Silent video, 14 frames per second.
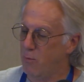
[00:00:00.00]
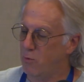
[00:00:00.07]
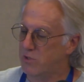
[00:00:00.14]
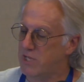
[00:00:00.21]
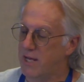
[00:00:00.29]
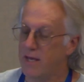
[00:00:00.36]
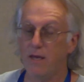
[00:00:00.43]

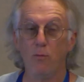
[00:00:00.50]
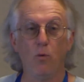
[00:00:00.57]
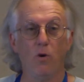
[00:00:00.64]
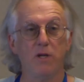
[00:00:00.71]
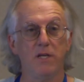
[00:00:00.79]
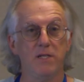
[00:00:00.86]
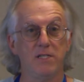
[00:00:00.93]
will take
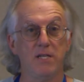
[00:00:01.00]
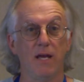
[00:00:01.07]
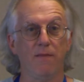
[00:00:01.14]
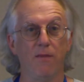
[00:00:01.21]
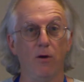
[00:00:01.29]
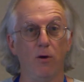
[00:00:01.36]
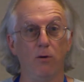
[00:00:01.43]
what he
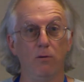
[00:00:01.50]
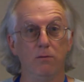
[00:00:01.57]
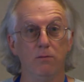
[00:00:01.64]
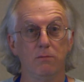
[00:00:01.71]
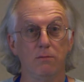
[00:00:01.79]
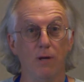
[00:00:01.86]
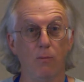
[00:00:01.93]
said, though,
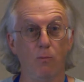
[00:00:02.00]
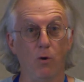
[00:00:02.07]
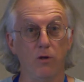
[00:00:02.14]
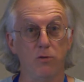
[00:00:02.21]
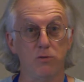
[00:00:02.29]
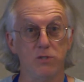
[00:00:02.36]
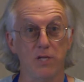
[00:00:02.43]
and
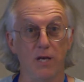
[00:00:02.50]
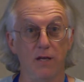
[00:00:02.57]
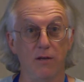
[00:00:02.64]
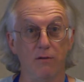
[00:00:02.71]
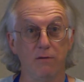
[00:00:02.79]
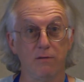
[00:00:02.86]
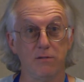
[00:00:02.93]
what you
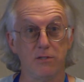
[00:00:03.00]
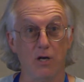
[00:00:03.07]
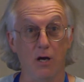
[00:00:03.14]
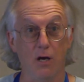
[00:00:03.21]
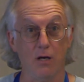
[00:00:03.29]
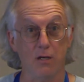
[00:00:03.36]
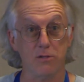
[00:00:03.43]
said to
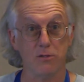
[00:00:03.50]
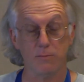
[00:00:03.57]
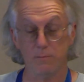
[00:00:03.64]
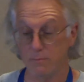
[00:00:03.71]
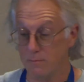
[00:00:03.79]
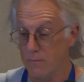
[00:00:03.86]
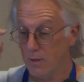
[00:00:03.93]
heart.
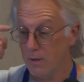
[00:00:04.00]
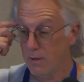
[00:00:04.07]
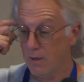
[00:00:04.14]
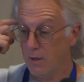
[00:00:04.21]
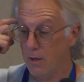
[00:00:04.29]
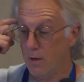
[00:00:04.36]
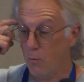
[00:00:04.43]

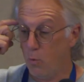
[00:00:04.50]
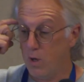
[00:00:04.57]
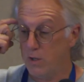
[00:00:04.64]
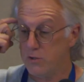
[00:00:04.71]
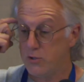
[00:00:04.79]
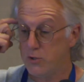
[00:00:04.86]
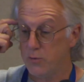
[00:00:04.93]

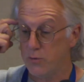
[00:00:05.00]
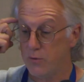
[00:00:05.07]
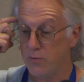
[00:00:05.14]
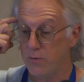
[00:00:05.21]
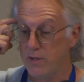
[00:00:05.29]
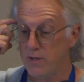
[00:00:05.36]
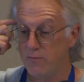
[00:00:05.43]
1, 2,
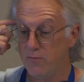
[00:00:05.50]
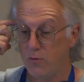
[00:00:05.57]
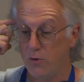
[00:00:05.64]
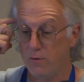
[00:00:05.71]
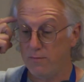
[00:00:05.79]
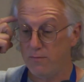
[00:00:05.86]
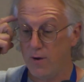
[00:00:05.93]
3,
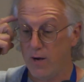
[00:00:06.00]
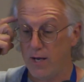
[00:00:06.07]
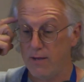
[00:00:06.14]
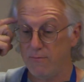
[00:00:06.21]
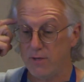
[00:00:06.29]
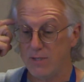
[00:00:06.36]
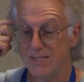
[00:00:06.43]
4,
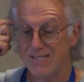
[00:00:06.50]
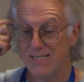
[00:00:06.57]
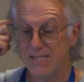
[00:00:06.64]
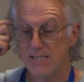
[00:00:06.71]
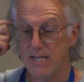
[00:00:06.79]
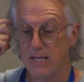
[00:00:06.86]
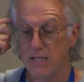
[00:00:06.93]
5,
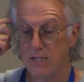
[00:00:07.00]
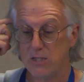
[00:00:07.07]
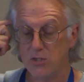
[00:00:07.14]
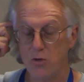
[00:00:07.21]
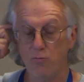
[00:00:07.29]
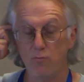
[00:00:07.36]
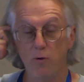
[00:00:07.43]

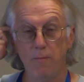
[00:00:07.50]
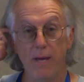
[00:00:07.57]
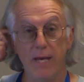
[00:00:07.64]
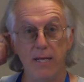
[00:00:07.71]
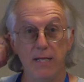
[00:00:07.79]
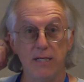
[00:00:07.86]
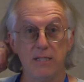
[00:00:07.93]
6
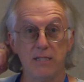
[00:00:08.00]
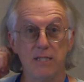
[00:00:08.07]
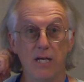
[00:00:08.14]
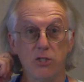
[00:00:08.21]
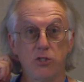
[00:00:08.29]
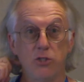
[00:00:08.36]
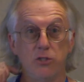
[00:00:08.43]
remaining
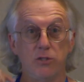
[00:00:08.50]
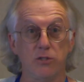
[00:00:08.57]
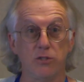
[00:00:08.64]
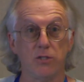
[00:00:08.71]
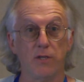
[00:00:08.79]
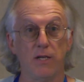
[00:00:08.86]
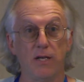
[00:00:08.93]

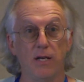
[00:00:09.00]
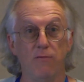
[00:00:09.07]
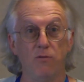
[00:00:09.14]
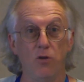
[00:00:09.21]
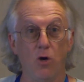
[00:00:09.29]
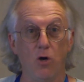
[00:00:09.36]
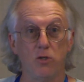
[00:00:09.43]
sessions that
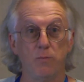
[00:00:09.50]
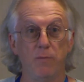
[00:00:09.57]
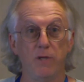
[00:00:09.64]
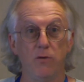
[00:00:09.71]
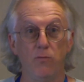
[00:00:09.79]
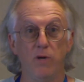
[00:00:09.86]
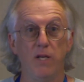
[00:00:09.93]
have not
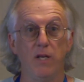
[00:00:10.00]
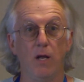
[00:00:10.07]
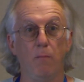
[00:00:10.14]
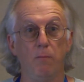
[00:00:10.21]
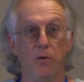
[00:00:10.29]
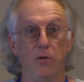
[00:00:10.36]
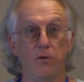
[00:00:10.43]
been
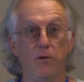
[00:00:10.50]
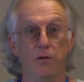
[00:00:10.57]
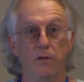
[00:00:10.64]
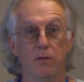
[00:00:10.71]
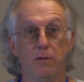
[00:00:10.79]
renumbered